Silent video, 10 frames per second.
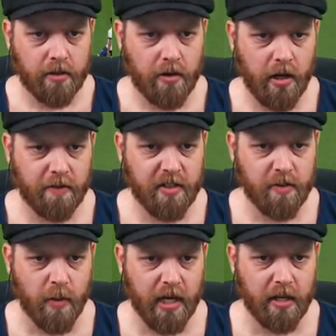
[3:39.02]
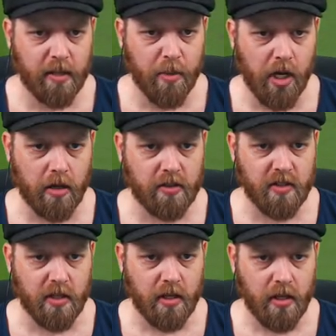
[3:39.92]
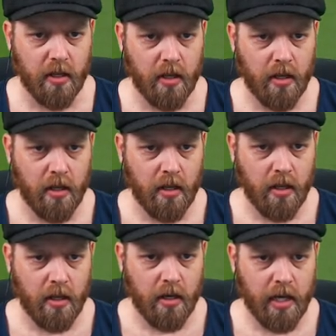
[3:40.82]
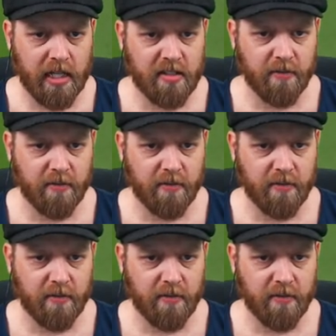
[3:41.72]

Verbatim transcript: Drives his way into the box. He's